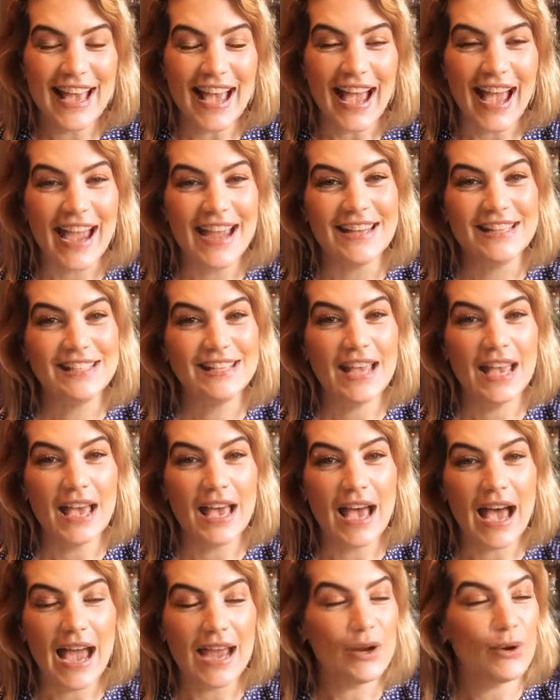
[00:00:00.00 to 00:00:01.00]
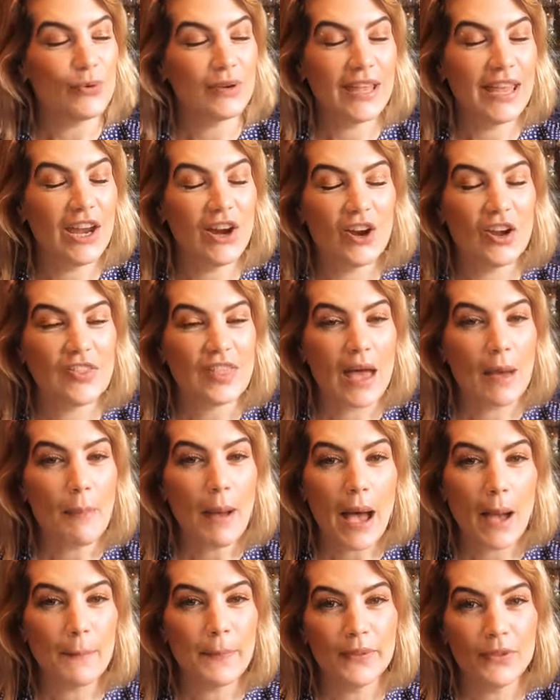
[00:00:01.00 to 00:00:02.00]
I, I don't carry that
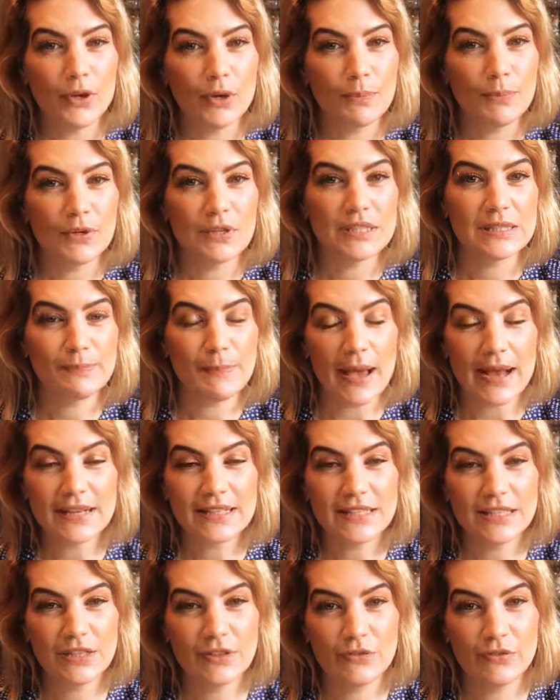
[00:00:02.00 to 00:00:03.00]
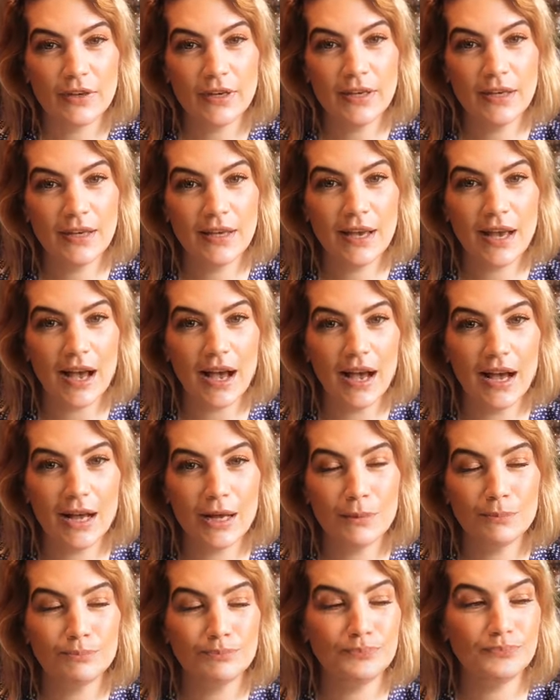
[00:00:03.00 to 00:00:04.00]
popular perspective.
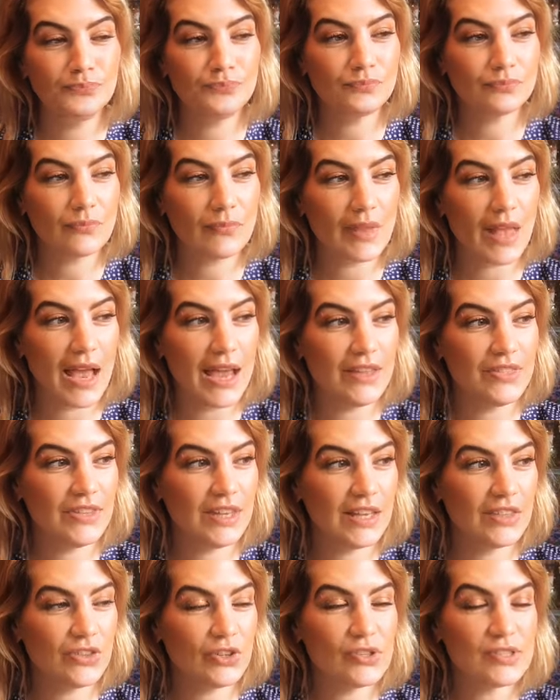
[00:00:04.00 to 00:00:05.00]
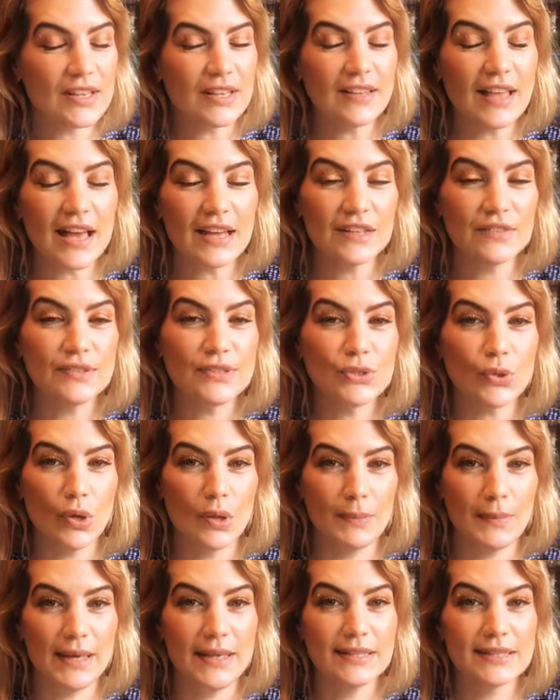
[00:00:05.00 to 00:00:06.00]
Um, I think there's a lot of
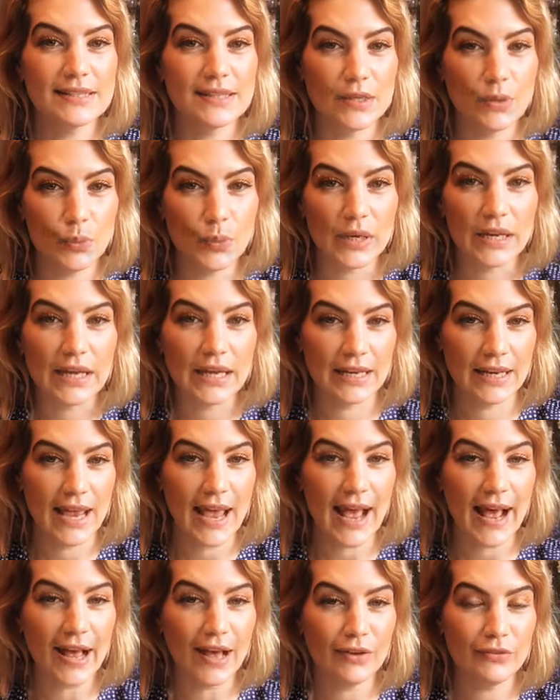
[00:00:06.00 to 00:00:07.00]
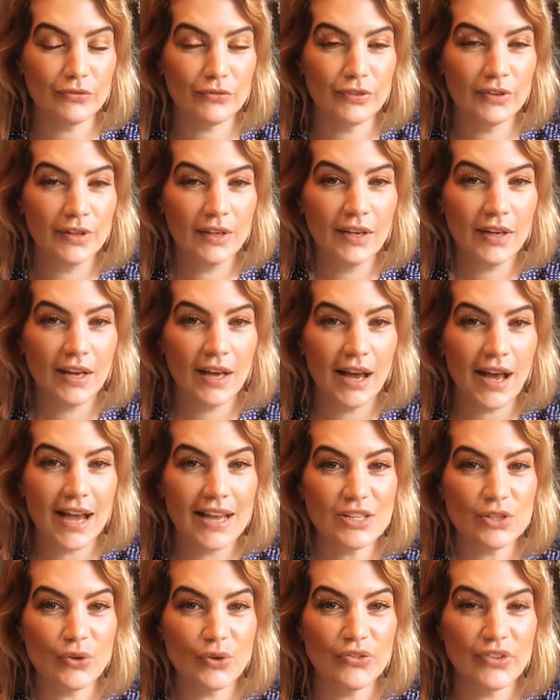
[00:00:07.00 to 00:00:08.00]
soulmates that we can have.
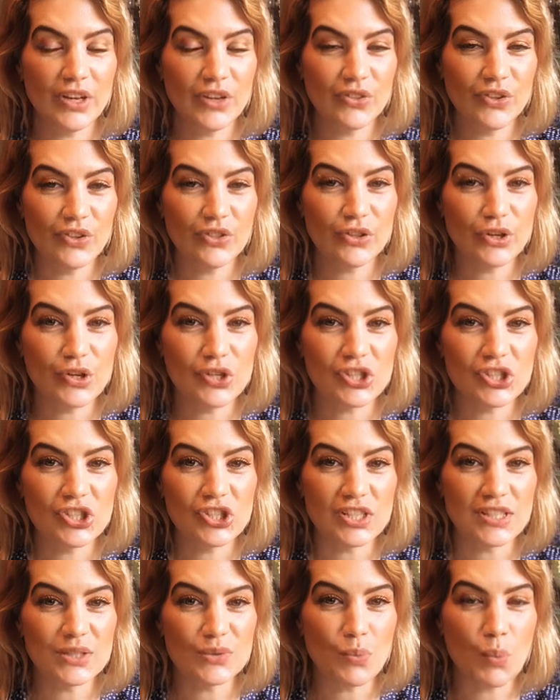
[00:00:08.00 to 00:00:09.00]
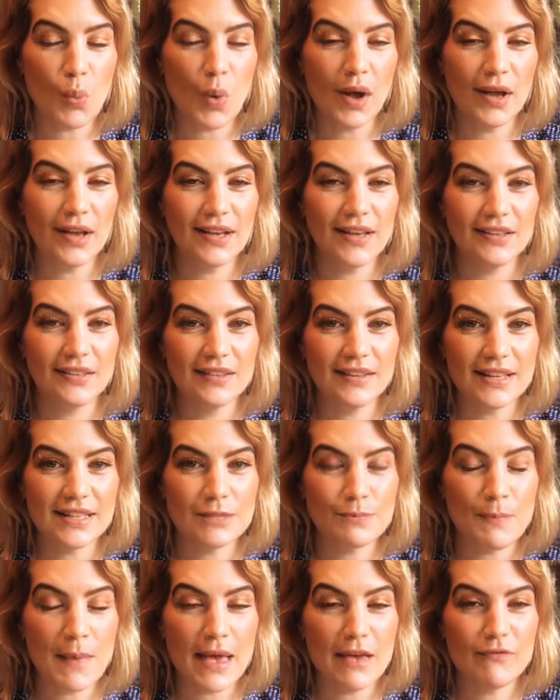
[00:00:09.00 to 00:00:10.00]
I don't think that there's just one
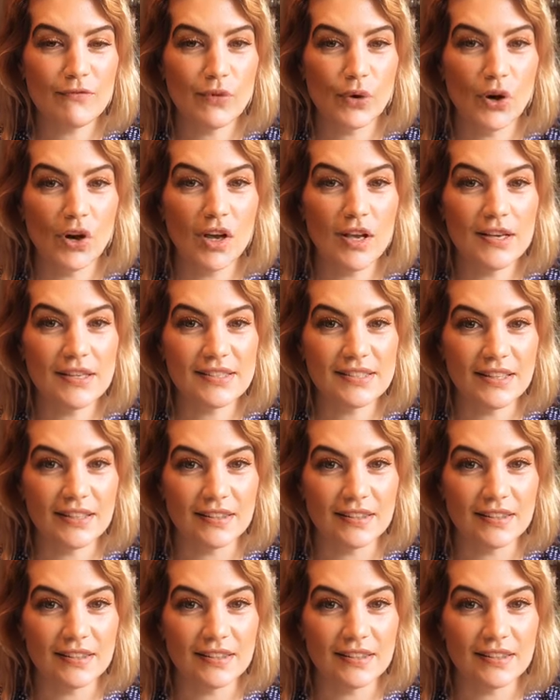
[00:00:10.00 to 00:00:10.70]
that's meant for us.